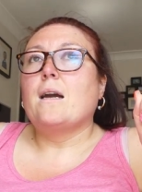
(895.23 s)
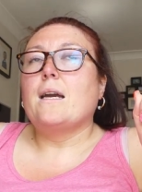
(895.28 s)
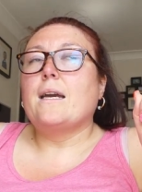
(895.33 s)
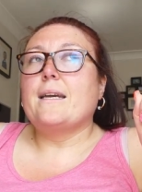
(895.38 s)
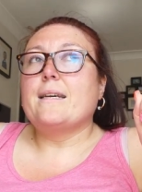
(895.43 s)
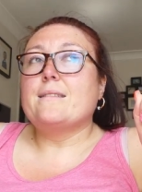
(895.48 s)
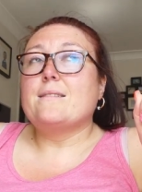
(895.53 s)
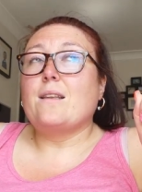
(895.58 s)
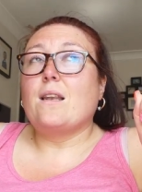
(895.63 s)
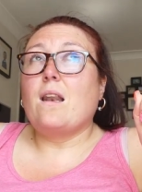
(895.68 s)

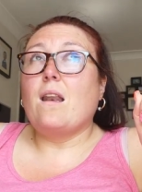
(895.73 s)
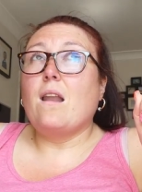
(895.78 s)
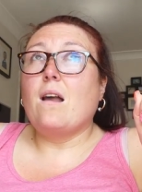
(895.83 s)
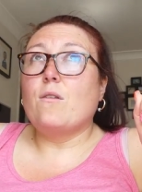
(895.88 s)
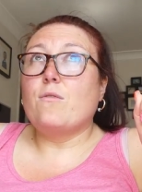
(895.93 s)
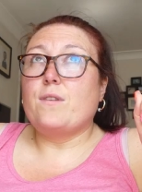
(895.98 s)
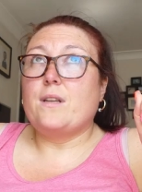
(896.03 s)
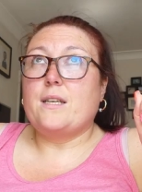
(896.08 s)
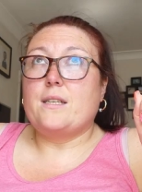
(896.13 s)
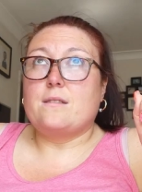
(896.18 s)
it is
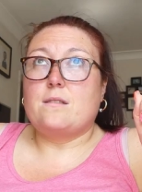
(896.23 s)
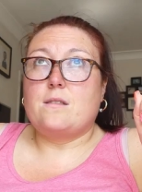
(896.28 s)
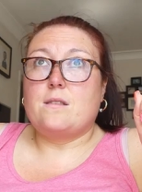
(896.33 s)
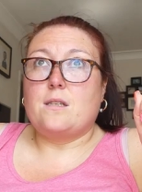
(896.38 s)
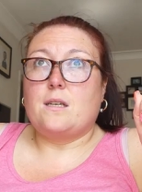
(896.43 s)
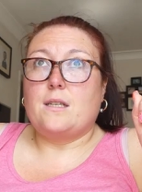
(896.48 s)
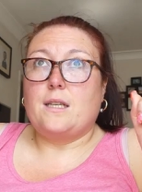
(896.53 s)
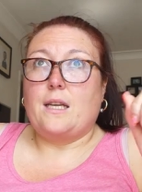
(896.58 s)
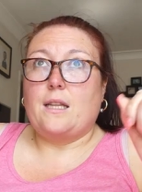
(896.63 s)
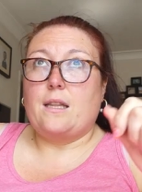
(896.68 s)
lovely and
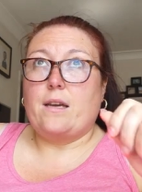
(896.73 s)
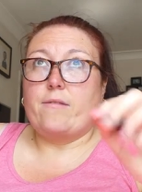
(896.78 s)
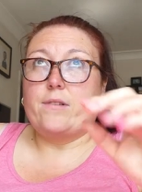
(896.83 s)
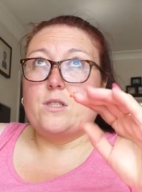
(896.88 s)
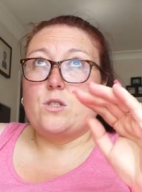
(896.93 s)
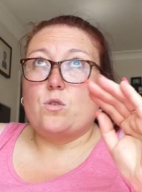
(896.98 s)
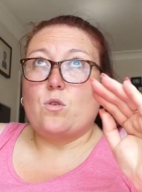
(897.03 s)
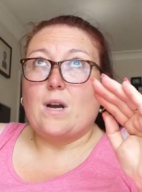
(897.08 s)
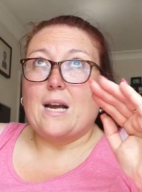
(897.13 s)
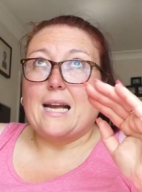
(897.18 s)
sunny. There
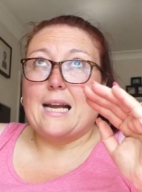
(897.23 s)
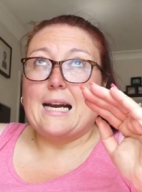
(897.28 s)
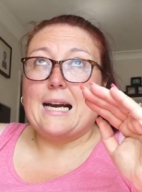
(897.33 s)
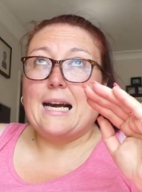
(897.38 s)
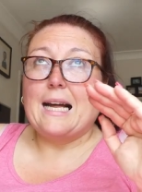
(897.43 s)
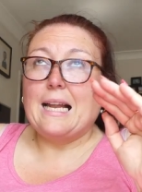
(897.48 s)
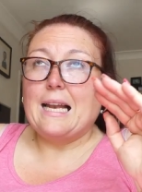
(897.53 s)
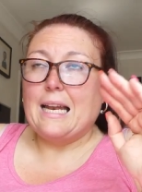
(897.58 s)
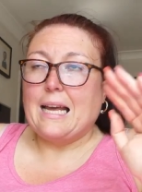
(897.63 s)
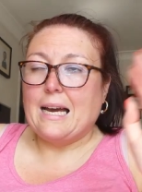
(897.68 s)
is not a
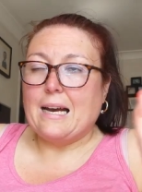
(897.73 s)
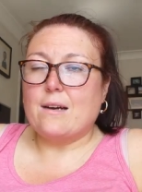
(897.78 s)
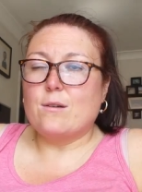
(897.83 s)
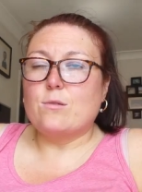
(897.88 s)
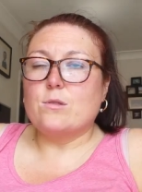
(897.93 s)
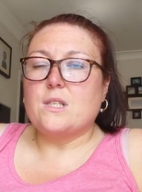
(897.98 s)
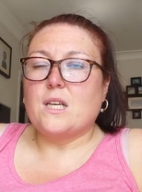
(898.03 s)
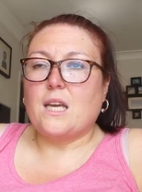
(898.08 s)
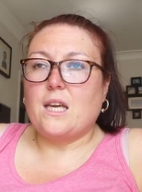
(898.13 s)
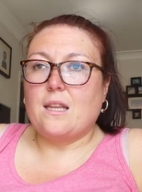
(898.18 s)

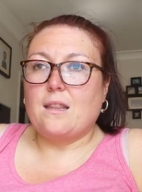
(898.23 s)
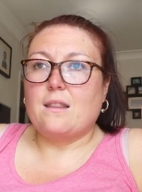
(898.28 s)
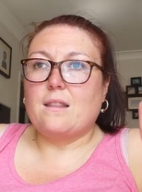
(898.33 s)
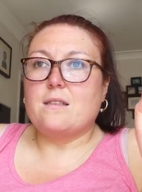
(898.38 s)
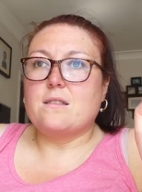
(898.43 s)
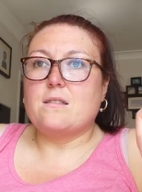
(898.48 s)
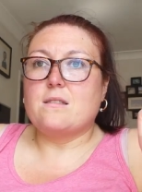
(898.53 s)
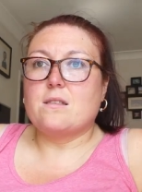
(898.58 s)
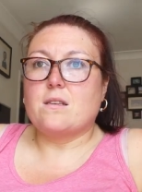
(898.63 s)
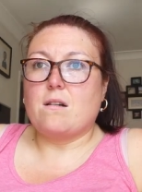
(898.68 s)
cloud in
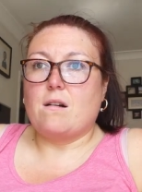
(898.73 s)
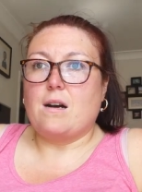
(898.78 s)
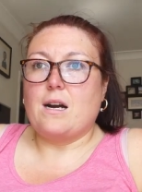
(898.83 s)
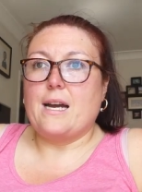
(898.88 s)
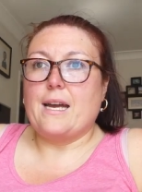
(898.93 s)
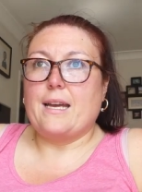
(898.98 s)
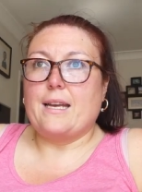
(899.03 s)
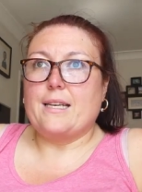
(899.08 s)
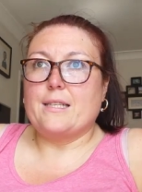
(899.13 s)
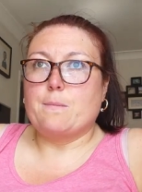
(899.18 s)
the
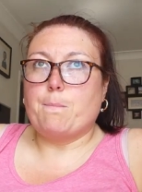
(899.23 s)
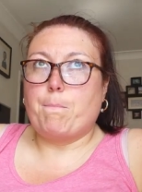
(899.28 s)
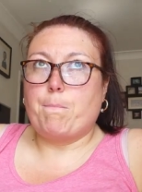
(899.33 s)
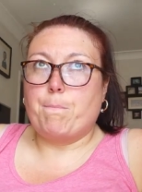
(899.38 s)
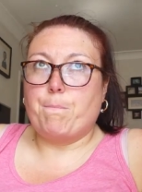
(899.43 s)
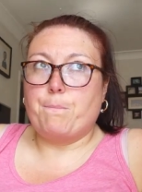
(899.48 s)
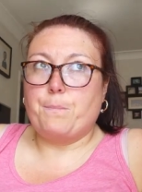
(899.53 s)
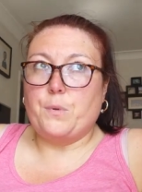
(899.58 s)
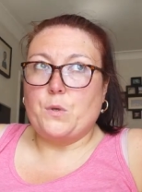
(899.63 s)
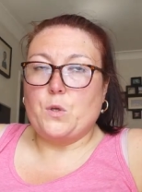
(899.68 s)
sky. It's
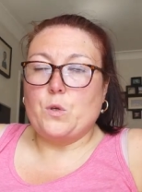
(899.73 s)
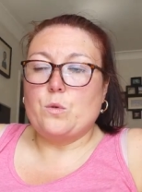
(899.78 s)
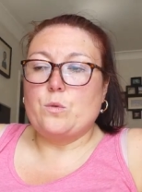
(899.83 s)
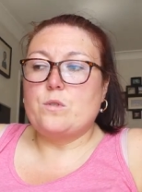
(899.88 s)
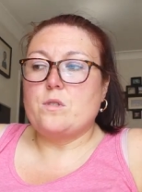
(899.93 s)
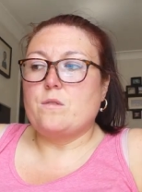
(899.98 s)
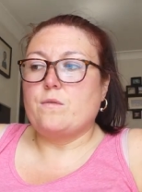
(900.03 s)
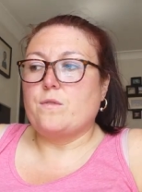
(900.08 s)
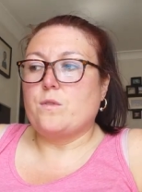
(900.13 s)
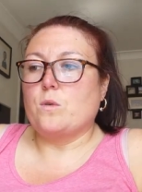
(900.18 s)

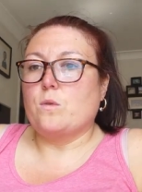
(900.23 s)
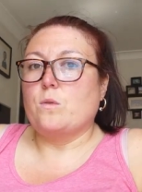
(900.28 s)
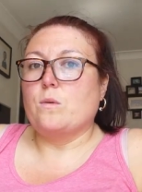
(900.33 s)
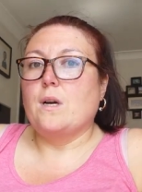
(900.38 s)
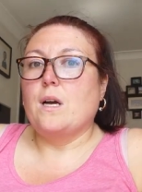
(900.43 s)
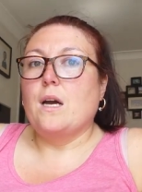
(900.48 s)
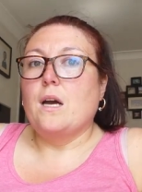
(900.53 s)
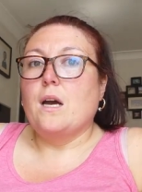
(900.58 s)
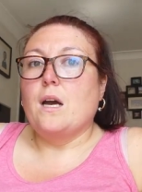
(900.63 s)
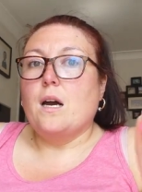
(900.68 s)

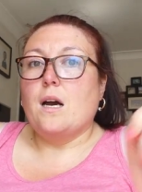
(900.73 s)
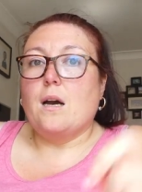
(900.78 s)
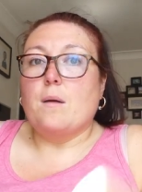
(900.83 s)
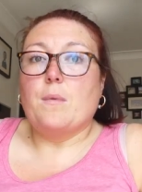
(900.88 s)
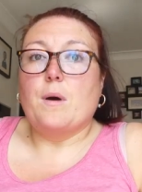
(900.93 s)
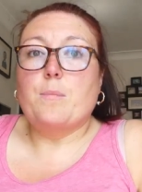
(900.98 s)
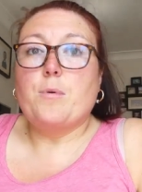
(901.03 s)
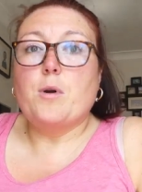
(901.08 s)
beautiful. Um, I